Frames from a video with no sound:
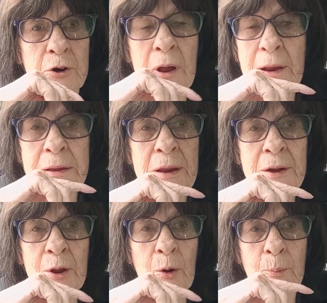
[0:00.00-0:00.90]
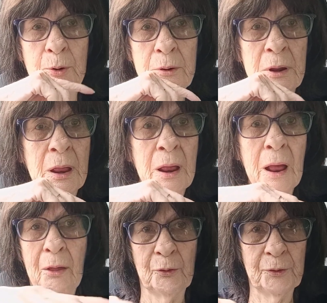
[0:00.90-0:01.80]
I can't help her
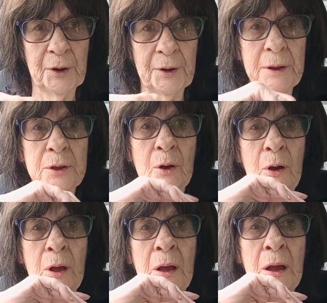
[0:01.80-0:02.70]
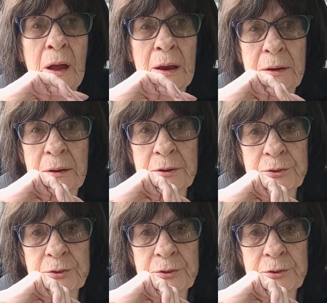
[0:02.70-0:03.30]
other than I